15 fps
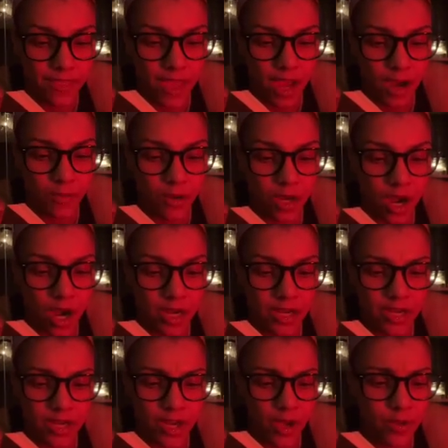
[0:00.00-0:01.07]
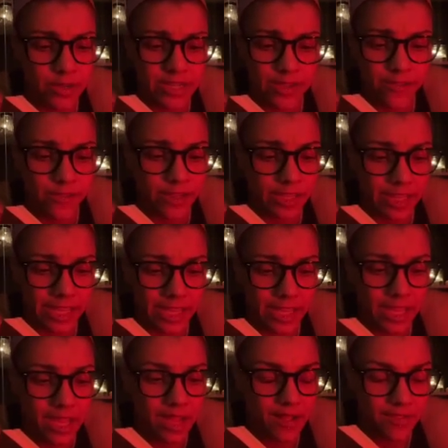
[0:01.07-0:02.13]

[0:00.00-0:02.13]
They are regarded no differently